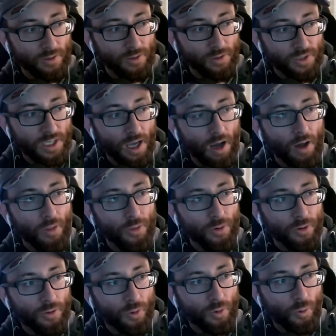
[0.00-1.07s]
the
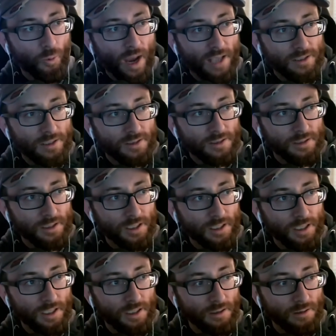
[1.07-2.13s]
other quests
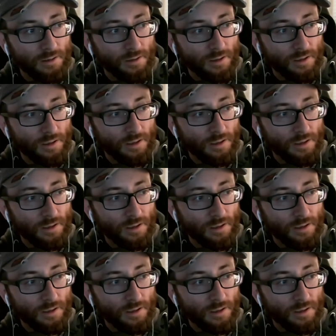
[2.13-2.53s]
in